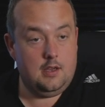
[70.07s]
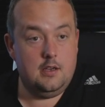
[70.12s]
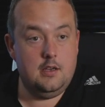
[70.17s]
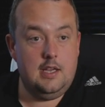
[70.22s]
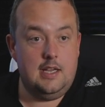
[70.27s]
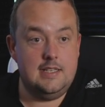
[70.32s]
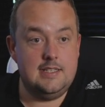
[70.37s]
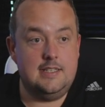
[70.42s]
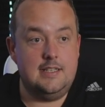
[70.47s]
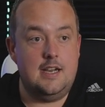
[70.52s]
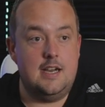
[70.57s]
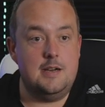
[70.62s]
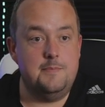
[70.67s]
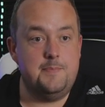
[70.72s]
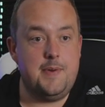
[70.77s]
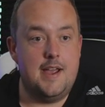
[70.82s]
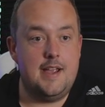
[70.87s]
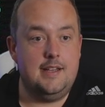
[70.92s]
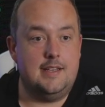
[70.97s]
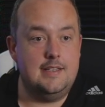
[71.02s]
His
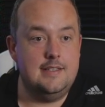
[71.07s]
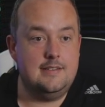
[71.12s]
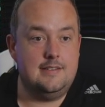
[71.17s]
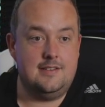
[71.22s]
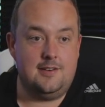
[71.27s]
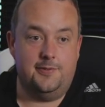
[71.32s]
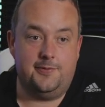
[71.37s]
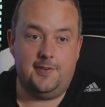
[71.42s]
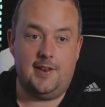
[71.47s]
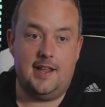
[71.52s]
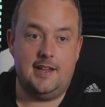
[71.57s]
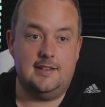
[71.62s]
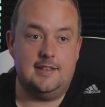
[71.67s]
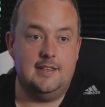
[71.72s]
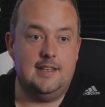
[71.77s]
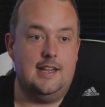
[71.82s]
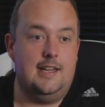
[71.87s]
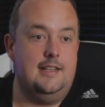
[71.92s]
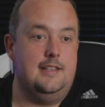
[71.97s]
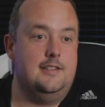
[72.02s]
cutback is
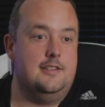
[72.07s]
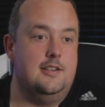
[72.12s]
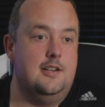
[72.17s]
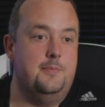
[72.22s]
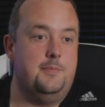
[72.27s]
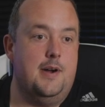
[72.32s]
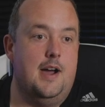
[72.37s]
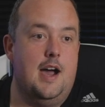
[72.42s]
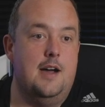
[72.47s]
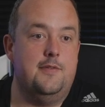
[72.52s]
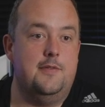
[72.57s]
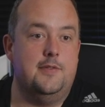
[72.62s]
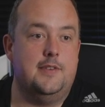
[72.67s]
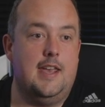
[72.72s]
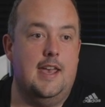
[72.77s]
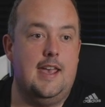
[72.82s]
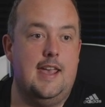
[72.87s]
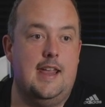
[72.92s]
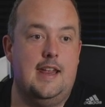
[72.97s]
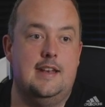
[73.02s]
deflected into the path of
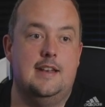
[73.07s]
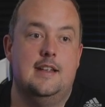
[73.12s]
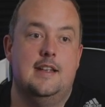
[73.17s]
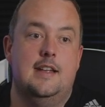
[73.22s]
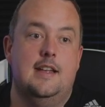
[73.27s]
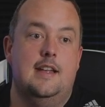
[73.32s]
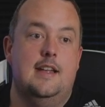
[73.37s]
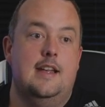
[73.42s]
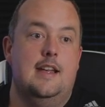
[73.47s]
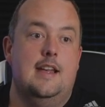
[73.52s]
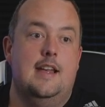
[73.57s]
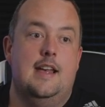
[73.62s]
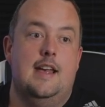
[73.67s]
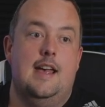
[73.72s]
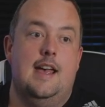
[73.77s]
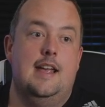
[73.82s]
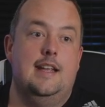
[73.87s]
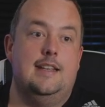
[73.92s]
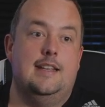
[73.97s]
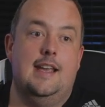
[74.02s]
Kane,
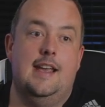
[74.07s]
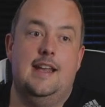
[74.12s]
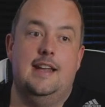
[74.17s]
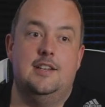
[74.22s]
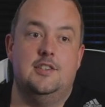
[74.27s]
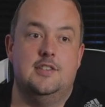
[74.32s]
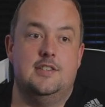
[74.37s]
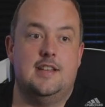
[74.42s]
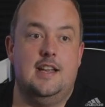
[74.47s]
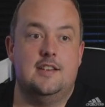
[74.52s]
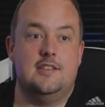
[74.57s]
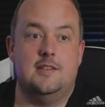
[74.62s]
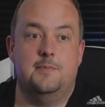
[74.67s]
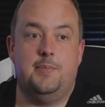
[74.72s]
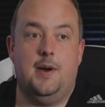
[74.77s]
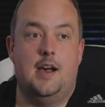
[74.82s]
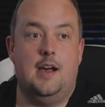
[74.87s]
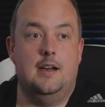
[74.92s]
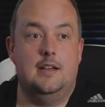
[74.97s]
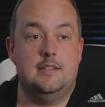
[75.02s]
and Kane just has to
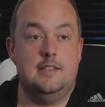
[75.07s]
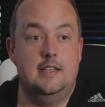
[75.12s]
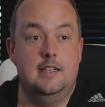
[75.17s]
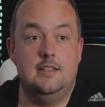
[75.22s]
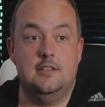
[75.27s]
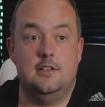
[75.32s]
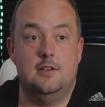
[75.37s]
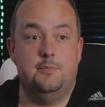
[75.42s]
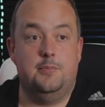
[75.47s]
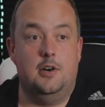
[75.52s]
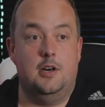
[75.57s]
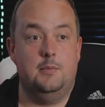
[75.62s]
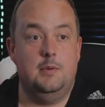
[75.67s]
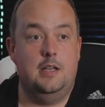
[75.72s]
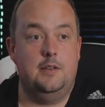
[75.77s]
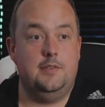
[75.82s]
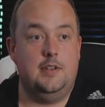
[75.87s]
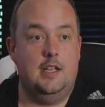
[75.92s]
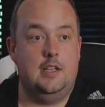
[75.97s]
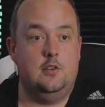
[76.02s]
pass it into the bottom
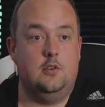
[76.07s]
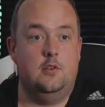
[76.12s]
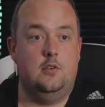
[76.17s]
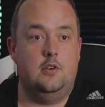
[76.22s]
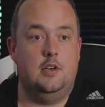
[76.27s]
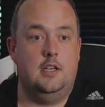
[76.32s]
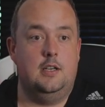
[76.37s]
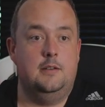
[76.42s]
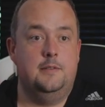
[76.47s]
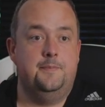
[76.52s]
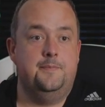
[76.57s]
left hand corner.